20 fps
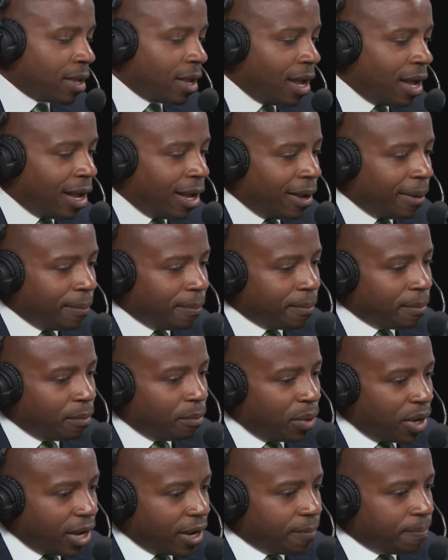Um,
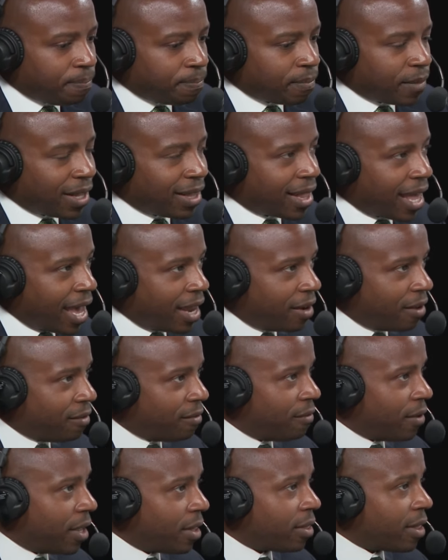but that
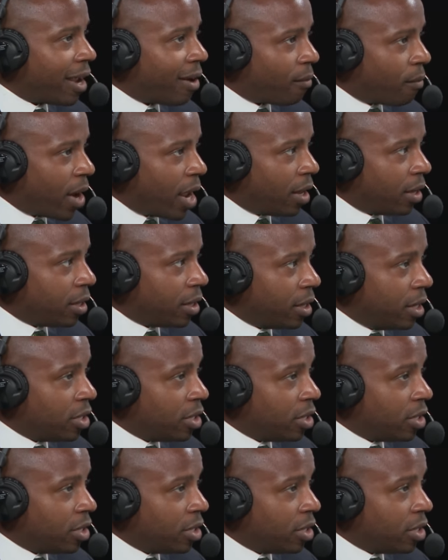event, that rally,